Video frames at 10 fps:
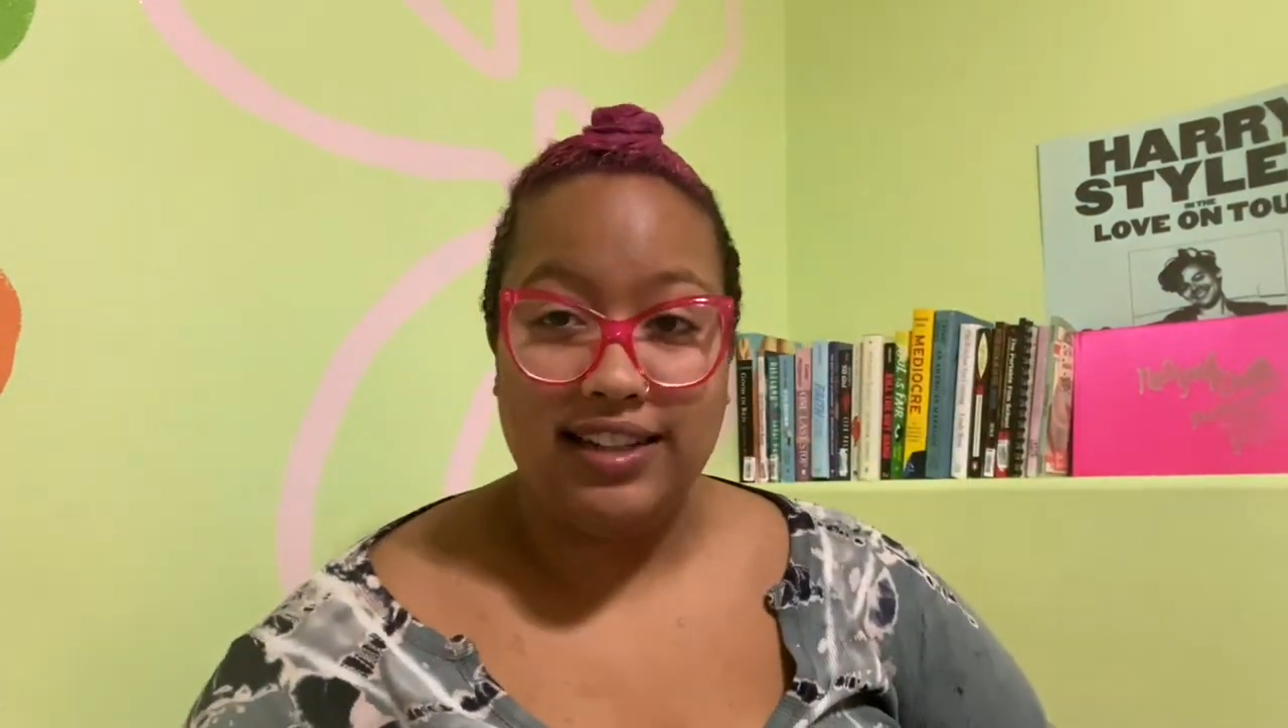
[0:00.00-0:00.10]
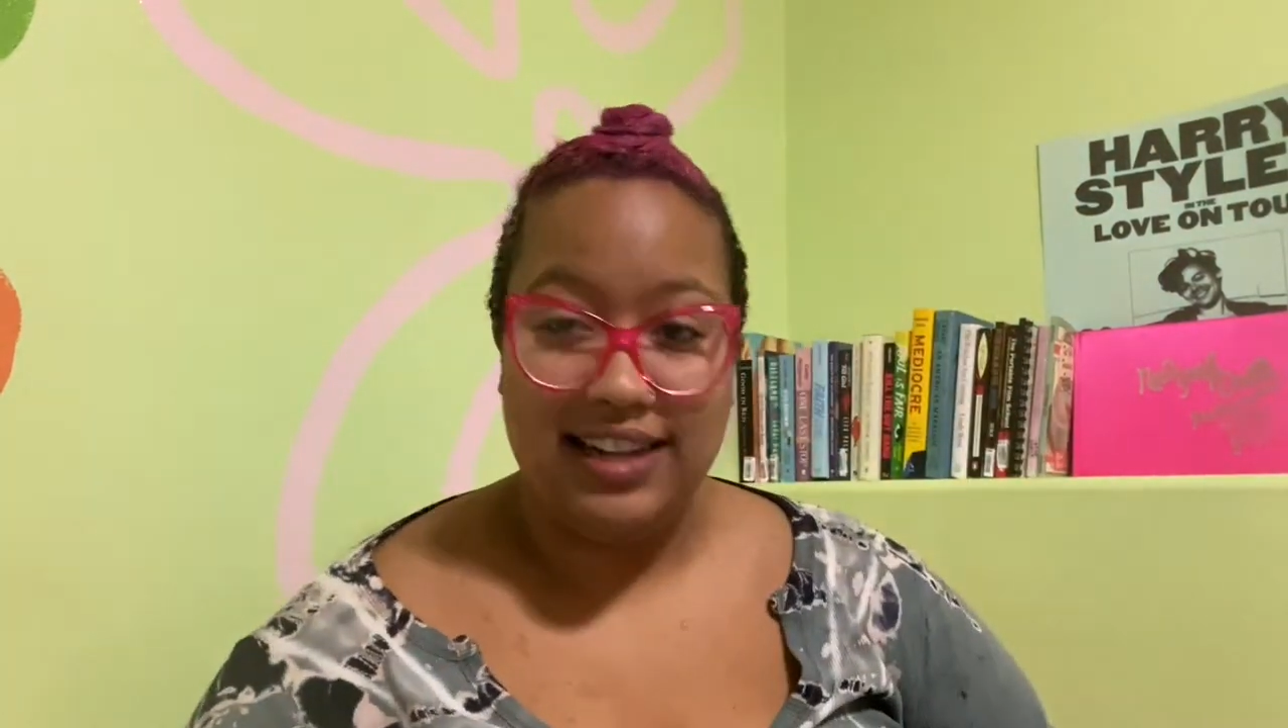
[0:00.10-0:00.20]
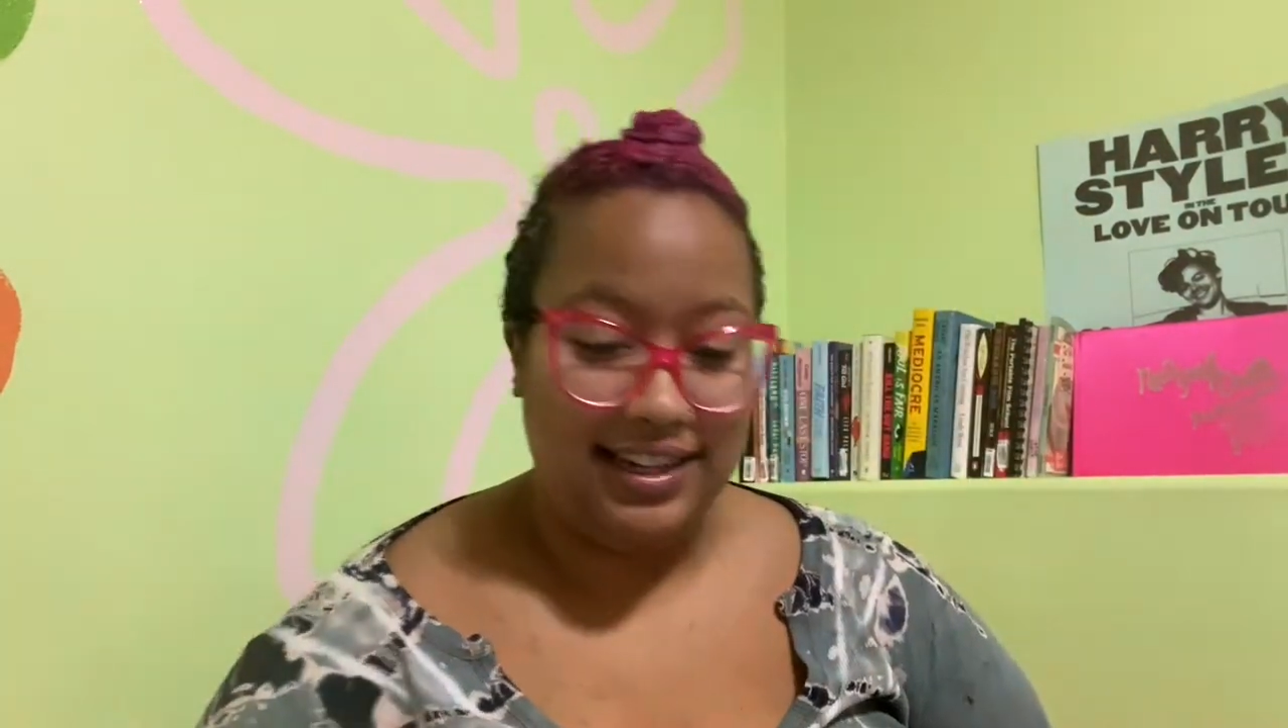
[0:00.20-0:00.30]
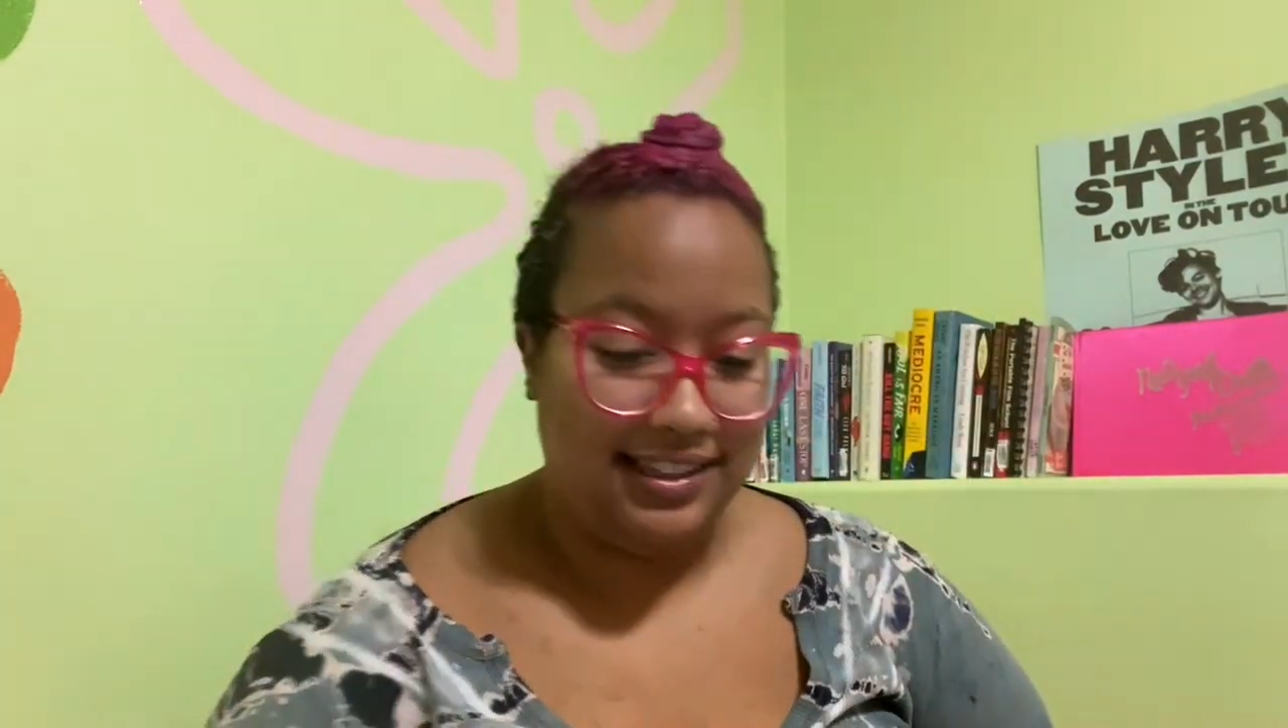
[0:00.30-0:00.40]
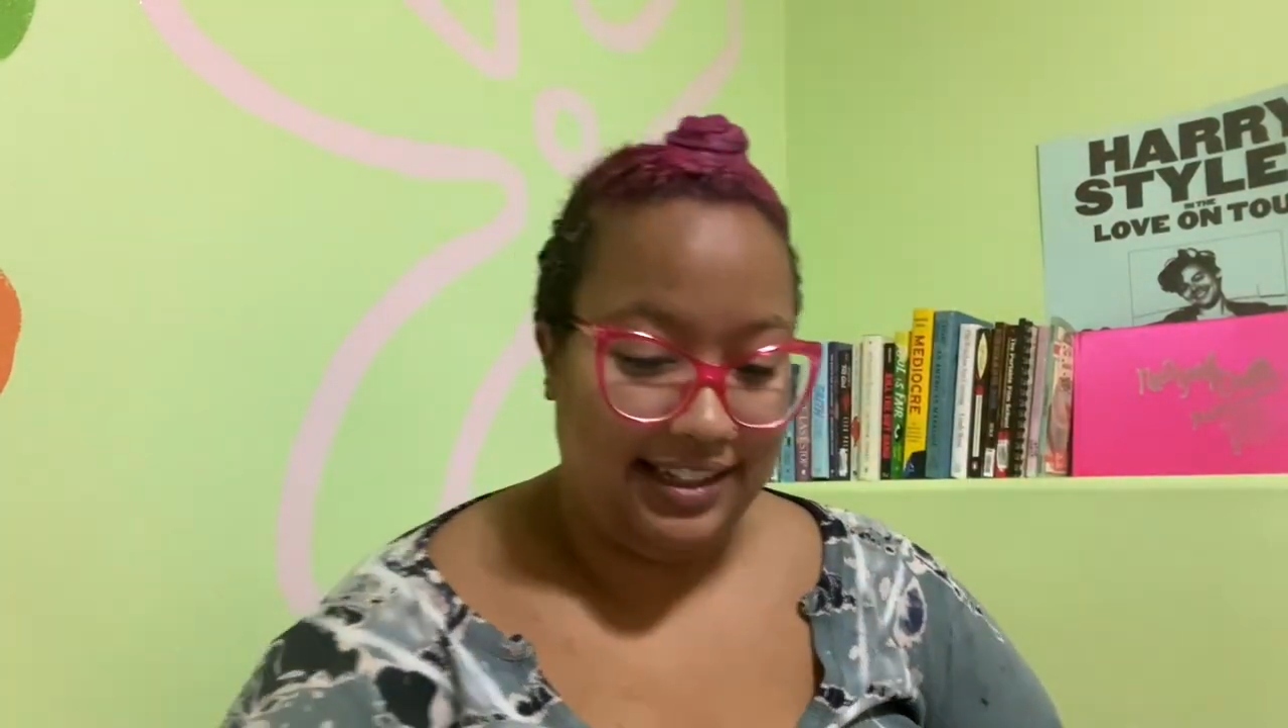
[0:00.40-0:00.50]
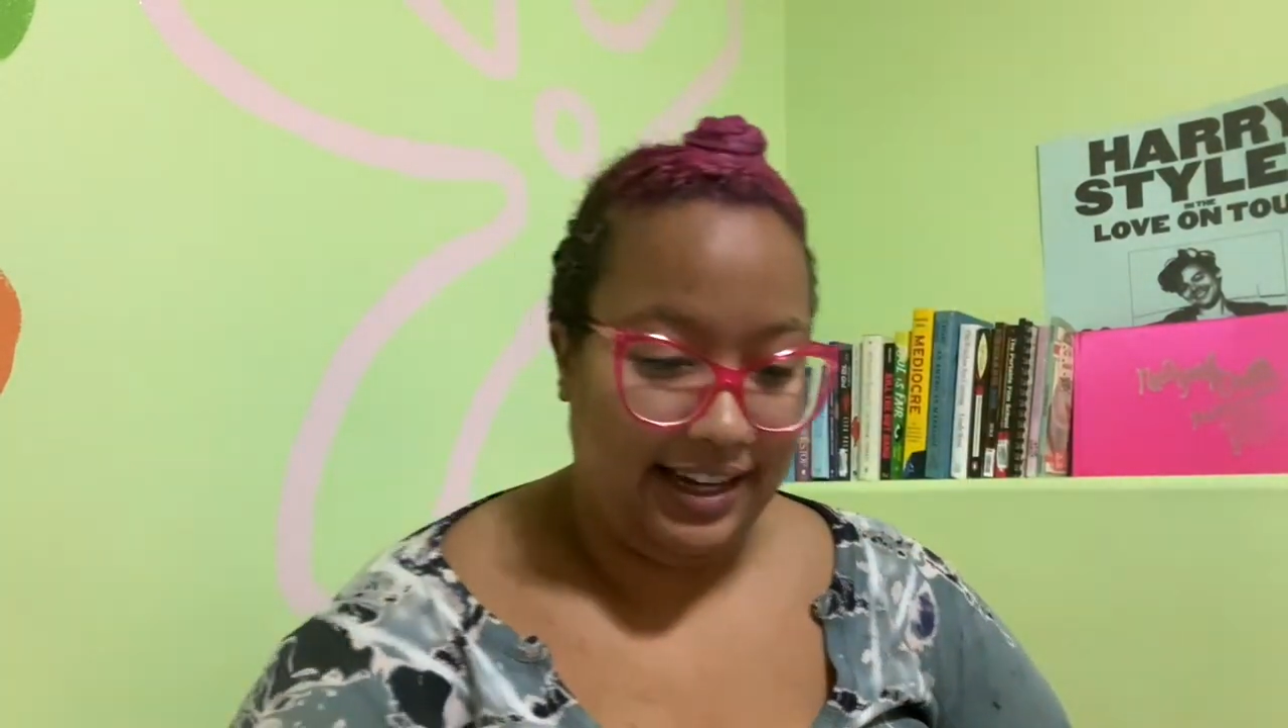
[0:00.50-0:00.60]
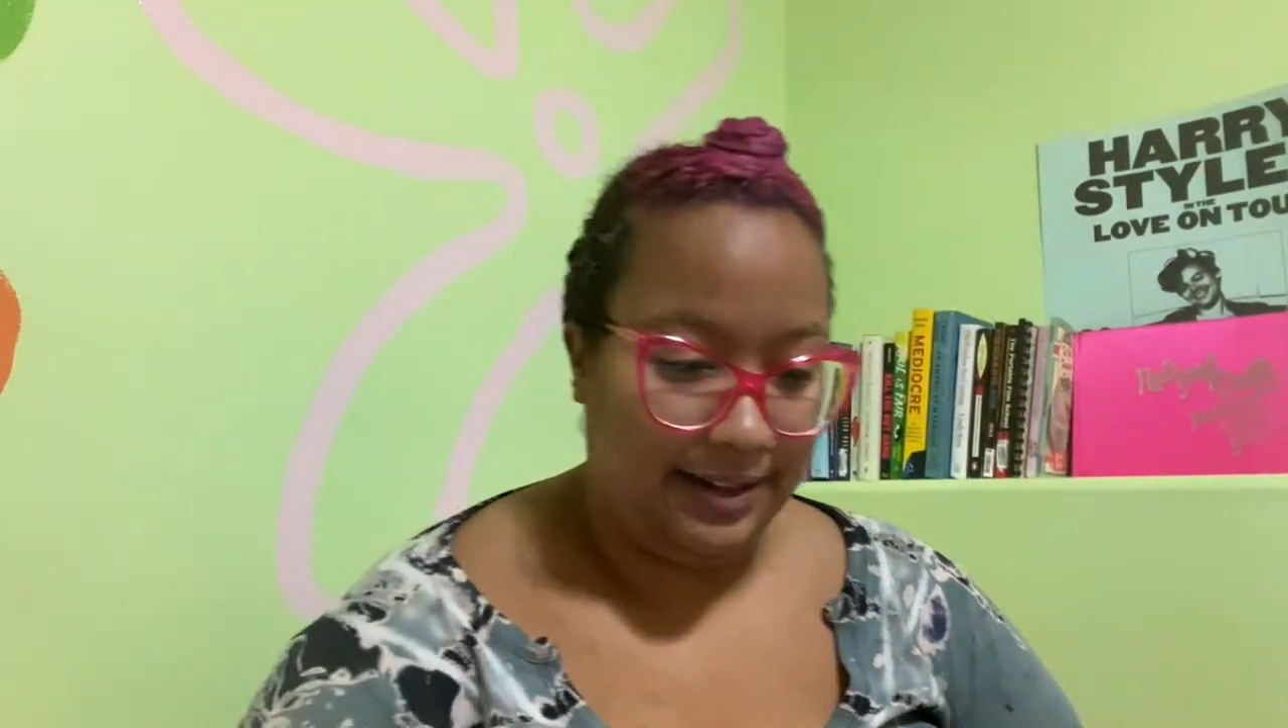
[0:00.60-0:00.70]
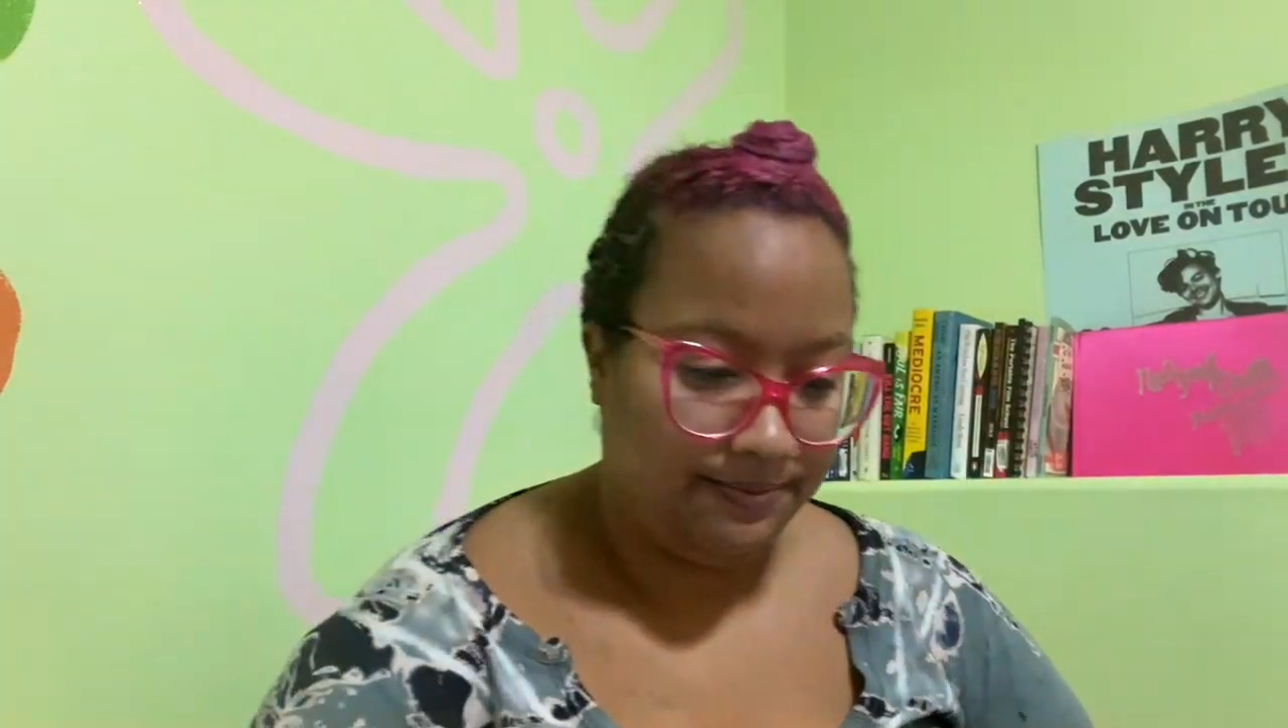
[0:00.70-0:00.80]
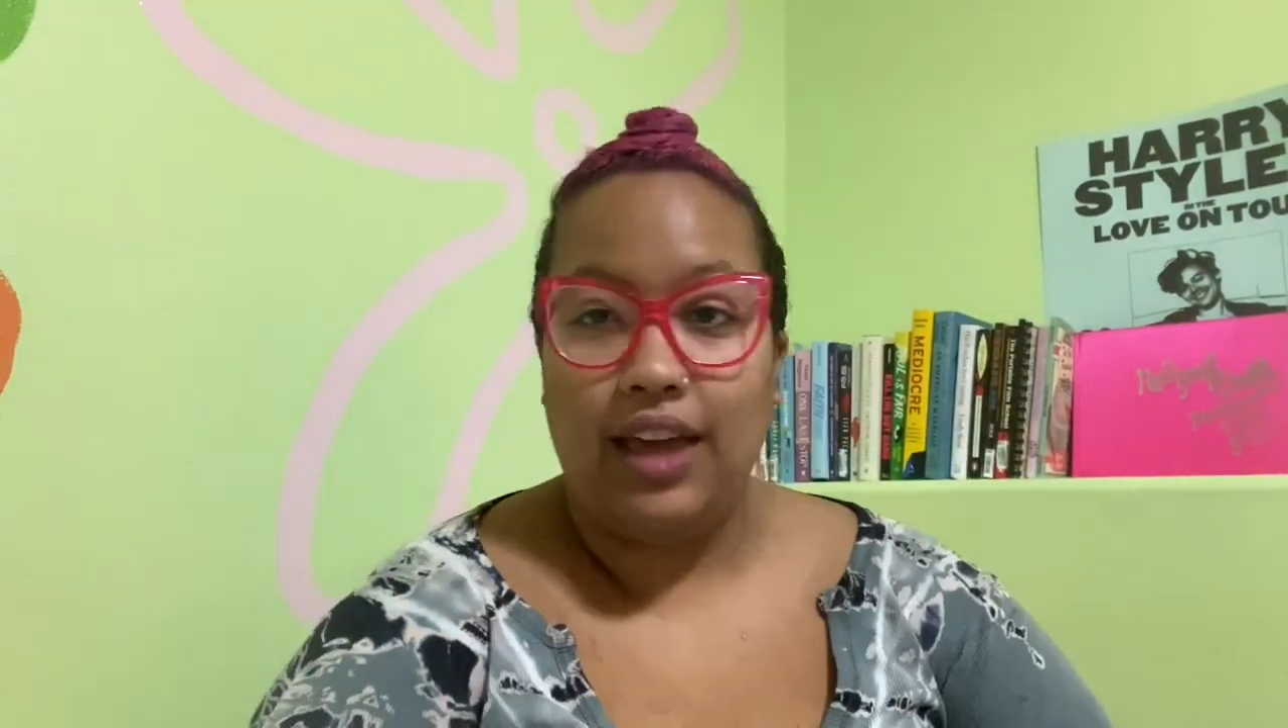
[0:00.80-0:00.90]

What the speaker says: tasty.